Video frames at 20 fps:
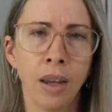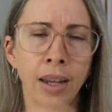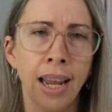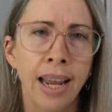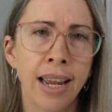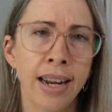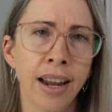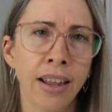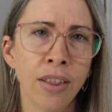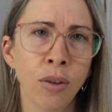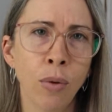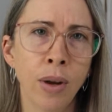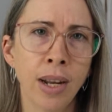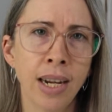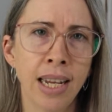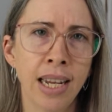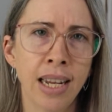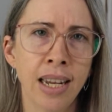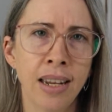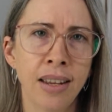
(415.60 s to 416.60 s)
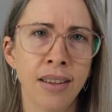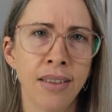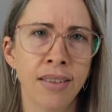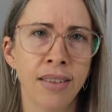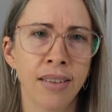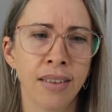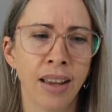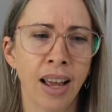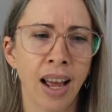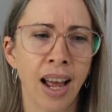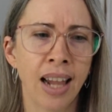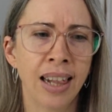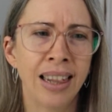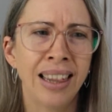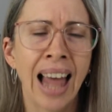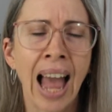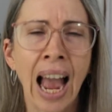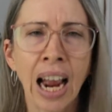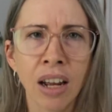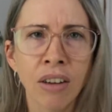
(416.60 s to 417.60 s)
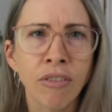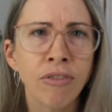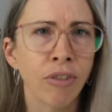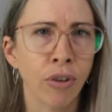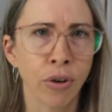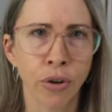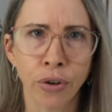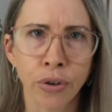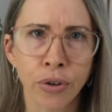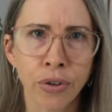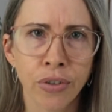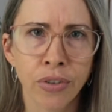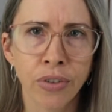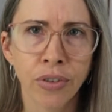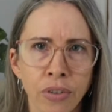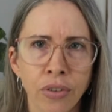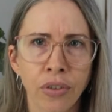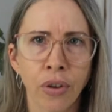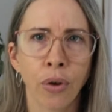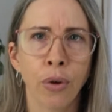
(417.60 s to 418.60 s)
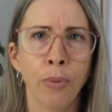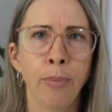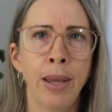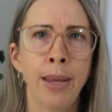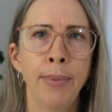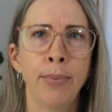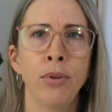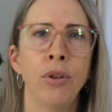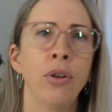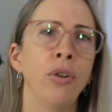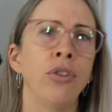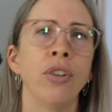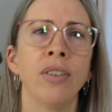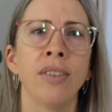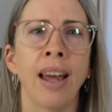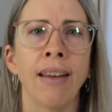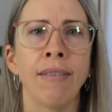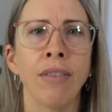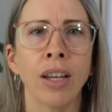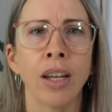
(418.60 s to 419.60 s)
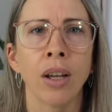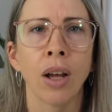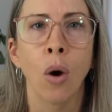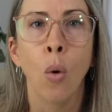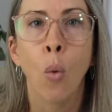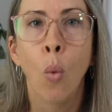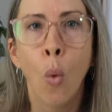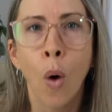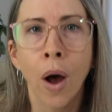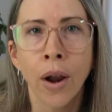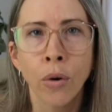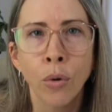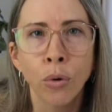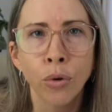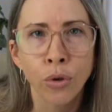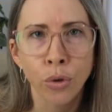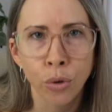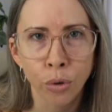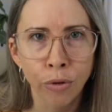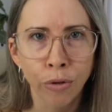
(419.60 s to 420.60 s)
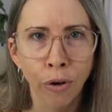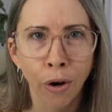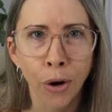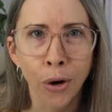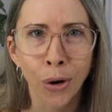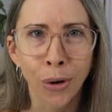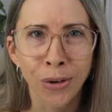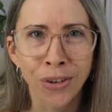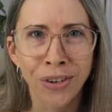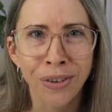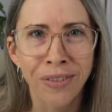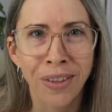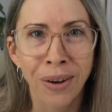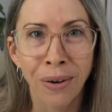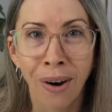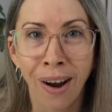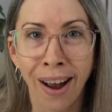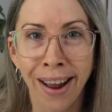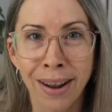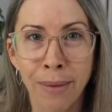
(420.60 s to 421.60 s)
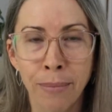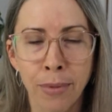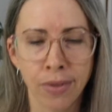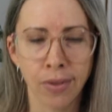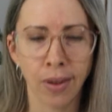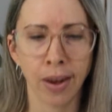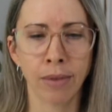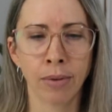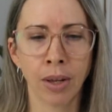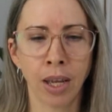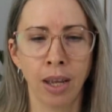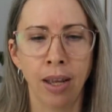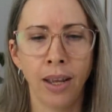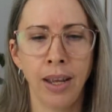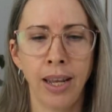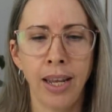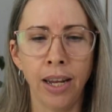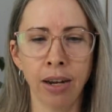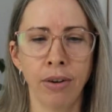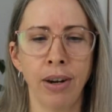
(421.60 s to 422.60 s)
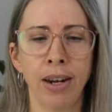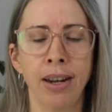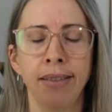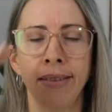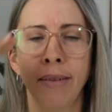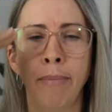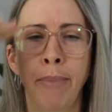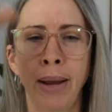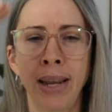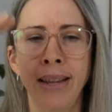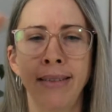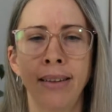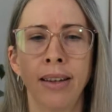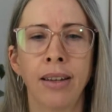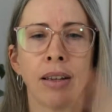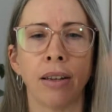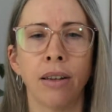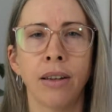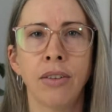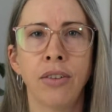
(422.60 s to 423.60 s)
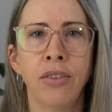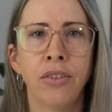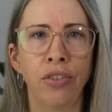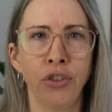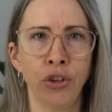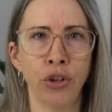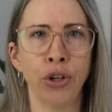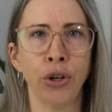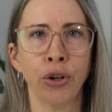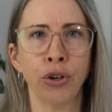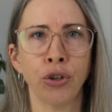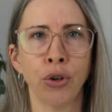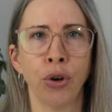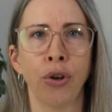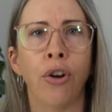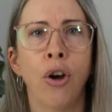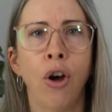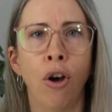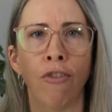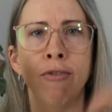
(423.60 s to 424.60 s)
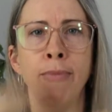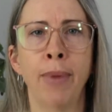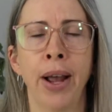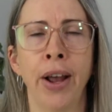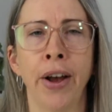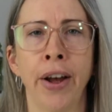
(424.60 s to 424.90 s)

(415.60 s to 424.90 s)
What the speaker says: Okay, another one is a lack of photos. So people who just have like 1 or 2 photos of their item. It's like, here is a basic studio shot of my